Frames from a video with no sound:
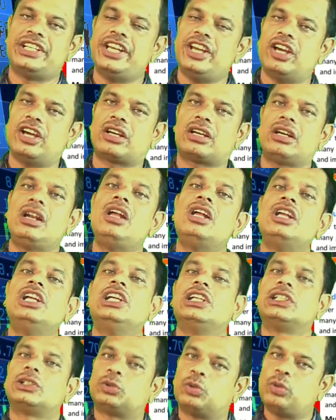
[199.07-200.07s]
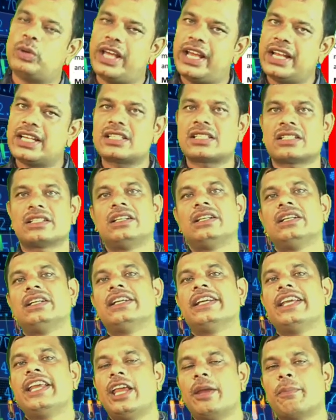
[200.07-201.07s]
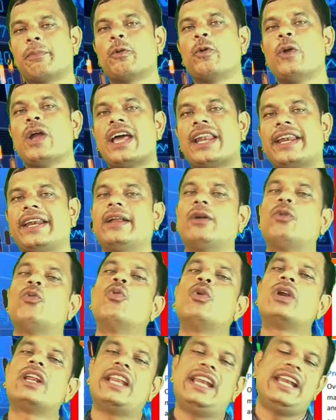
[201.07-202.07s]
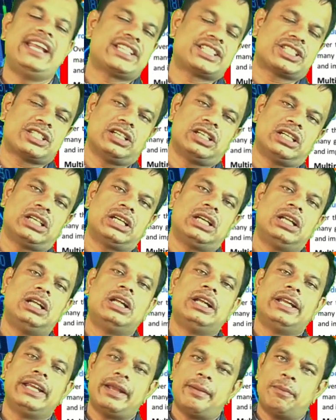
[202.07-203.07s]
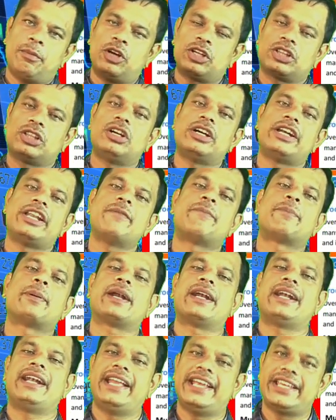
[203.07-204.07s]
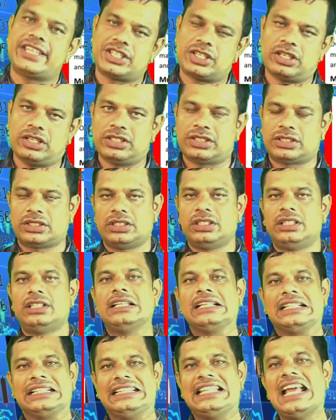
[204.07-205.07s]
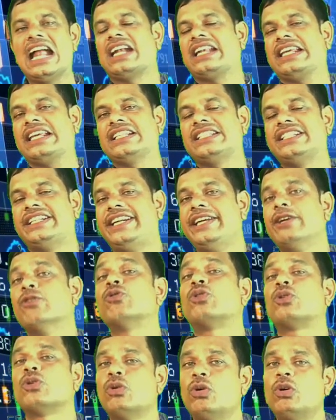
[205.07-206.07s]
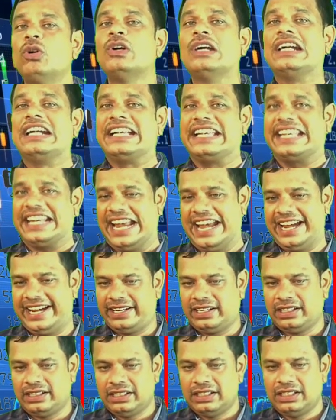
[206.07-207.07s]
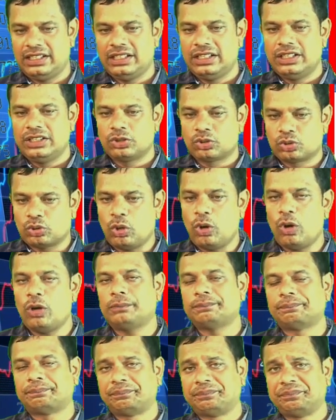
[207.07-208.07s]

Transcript: Dear students, if we are in a good relation among the different nations, that is due to trade. So,